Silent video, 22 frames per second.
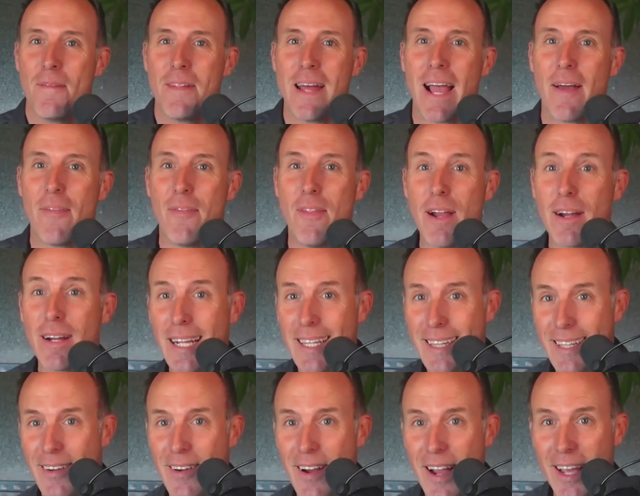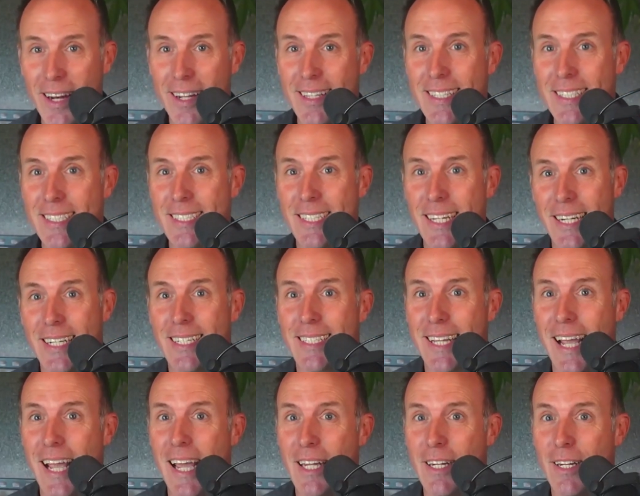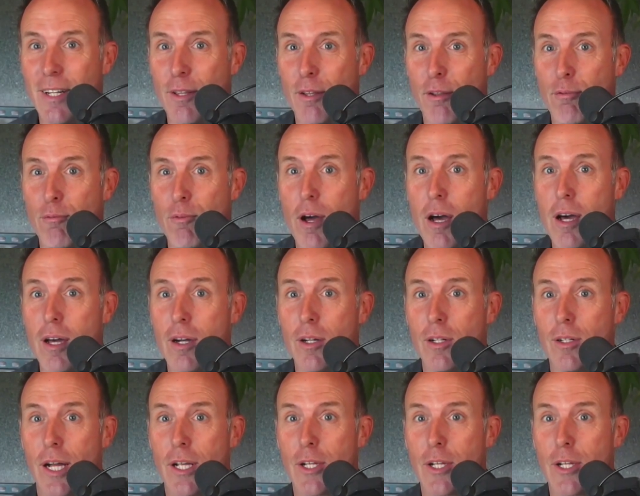And they've got their hand on the stick and the hand on the throttle.